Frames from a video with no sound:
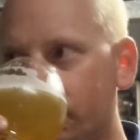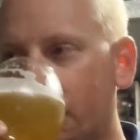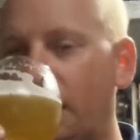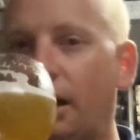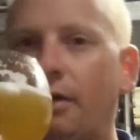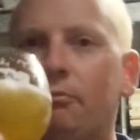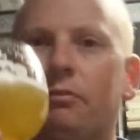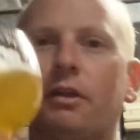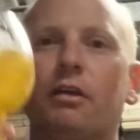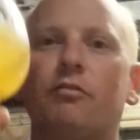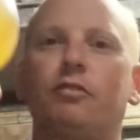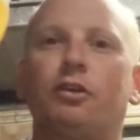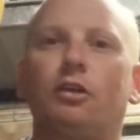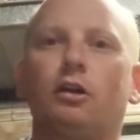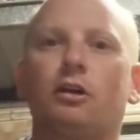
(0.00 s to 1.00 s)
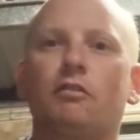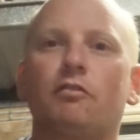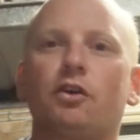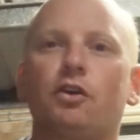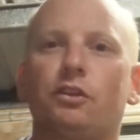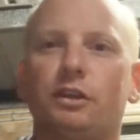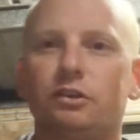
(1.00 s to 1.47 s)
I feel like
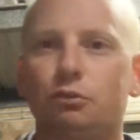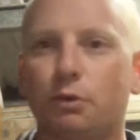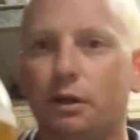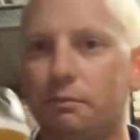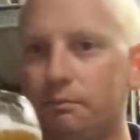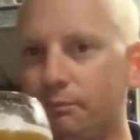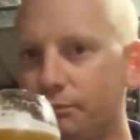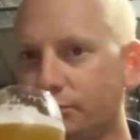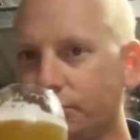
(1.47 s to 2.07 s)
I've earned this one,